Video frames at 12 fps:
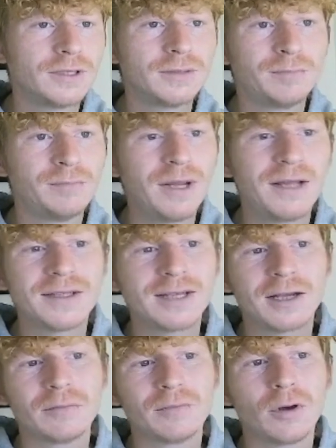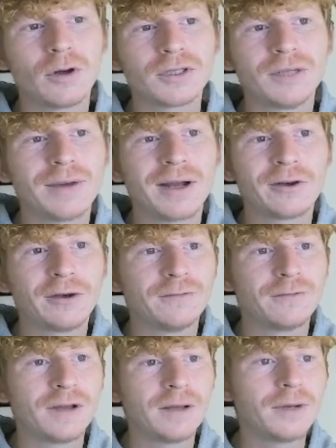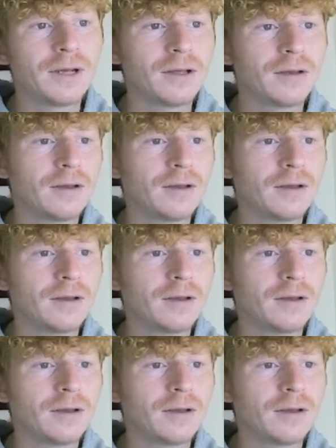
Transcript: Being the second boss, he might not even flip me.